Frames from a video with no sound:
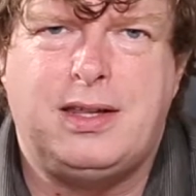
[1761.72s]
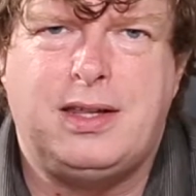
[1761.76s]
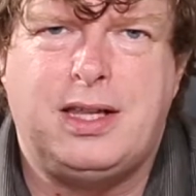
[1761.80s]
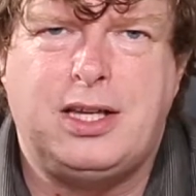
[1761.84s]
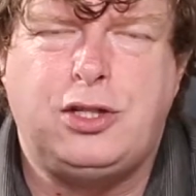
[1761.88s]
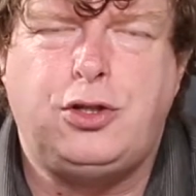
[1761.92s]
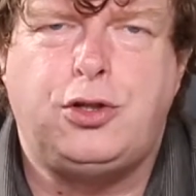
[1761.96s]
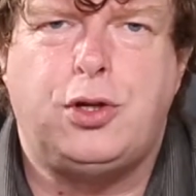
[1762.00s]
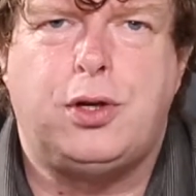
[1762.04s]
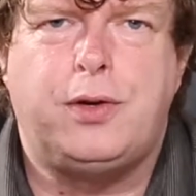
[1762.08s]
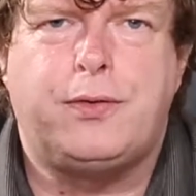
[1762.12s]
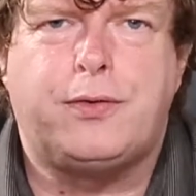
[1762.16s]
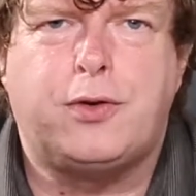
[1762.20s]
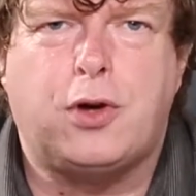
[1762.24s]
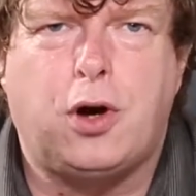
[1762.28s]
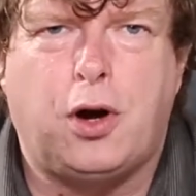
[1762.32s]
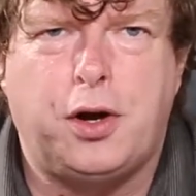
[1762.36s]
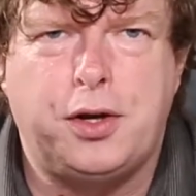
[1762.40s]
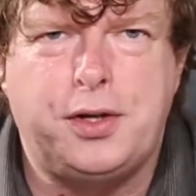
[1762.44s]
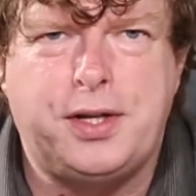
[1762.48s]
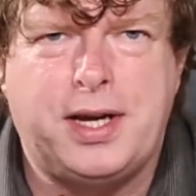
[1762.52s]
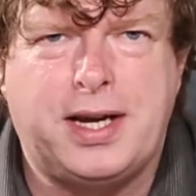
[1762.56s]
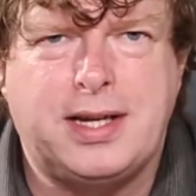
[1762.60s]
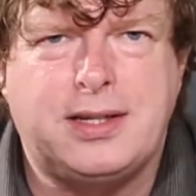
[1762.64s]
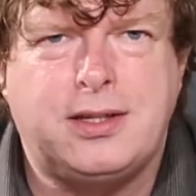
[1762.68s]
They should have
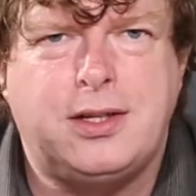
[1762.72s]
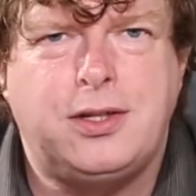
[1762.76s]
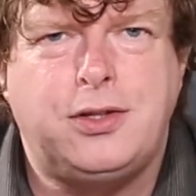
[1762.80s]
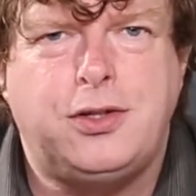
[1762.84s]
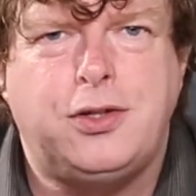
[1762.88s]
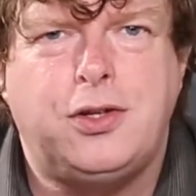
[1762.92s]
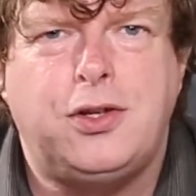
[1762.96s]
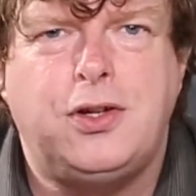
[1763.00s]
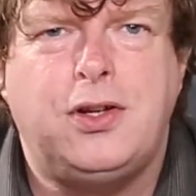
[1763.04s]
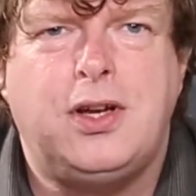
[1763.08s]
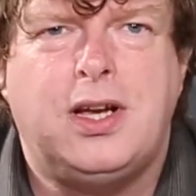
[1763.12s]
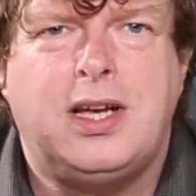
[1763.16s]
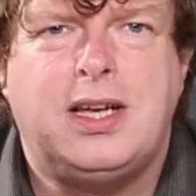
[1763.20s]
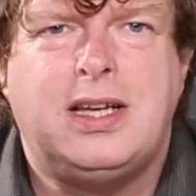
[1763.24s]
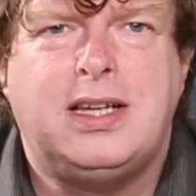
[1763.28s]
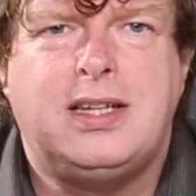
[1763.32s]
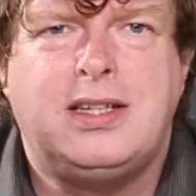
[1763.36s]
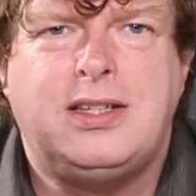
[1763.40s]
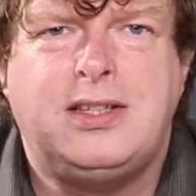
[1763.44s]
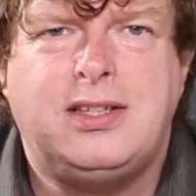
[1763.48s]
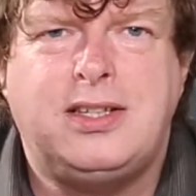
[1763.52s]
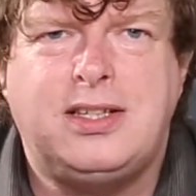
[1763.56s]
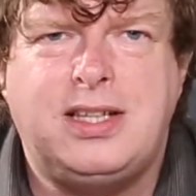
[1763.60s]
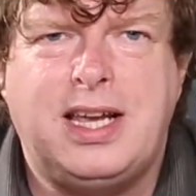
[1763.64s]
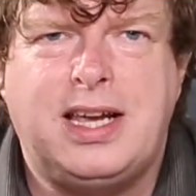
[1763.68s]
contacted you
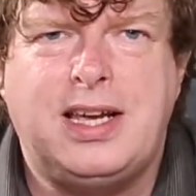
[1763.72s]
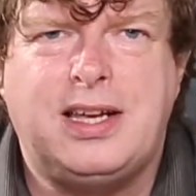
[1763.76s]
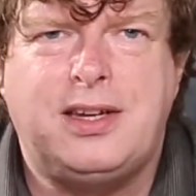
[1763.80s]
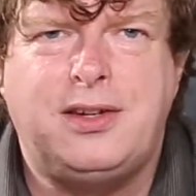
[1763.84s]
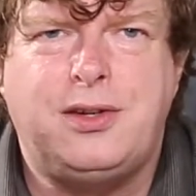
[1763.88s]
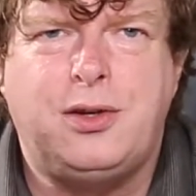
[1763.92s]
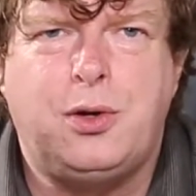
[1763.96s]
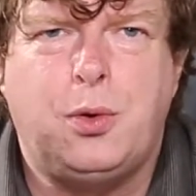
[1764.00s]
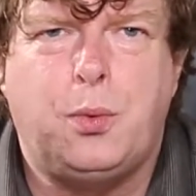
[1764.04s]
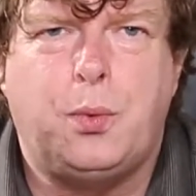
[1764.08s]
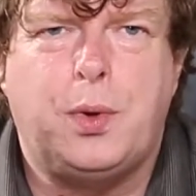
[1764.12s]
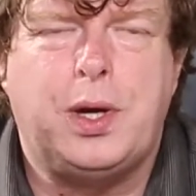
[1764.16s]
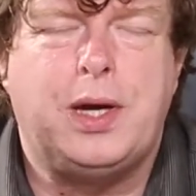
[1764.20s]
stating,